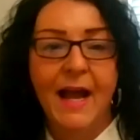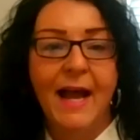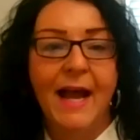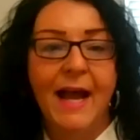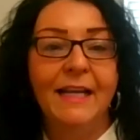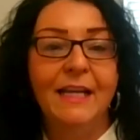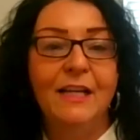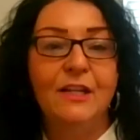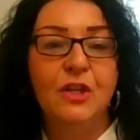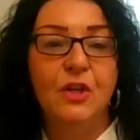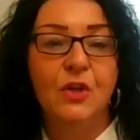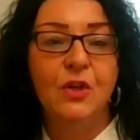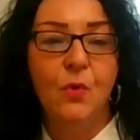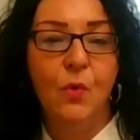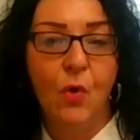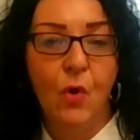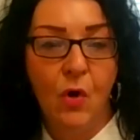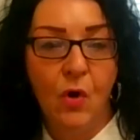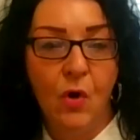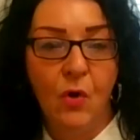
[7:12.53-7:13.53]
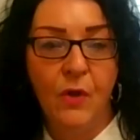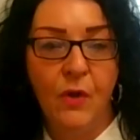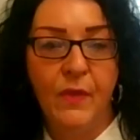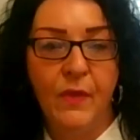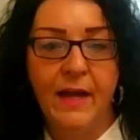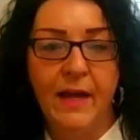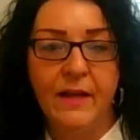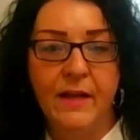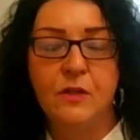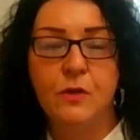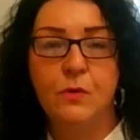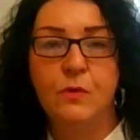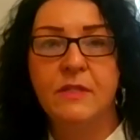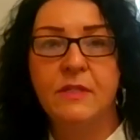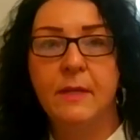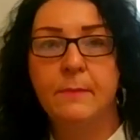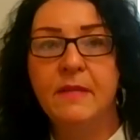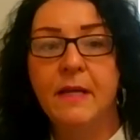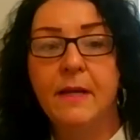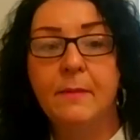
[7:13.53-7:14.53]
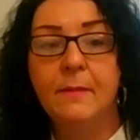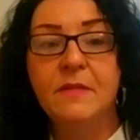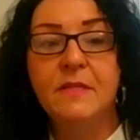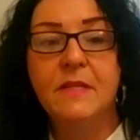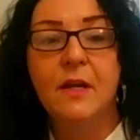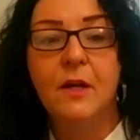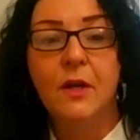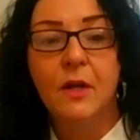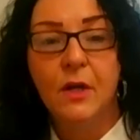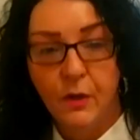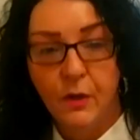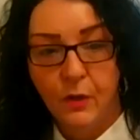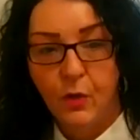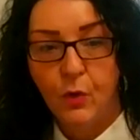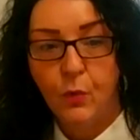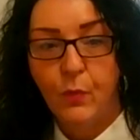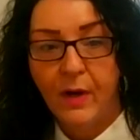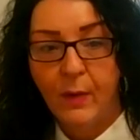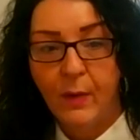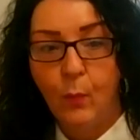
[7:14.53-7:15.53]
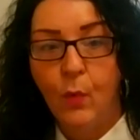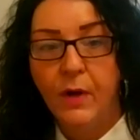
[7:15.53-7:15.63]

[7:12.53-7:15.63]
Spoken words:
I need to know all of that. So sometimes you're right.